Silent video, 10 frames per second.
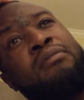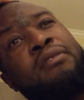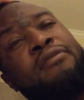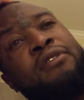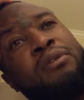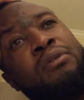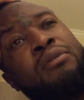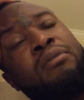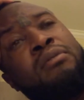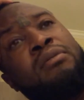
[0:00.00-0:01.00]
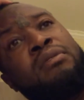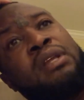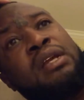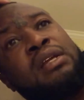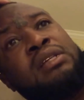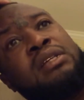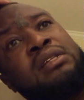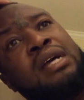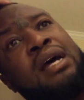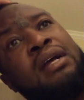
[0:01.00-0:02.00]
few things
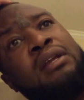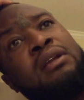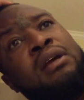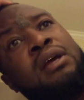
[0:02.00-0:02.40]
inside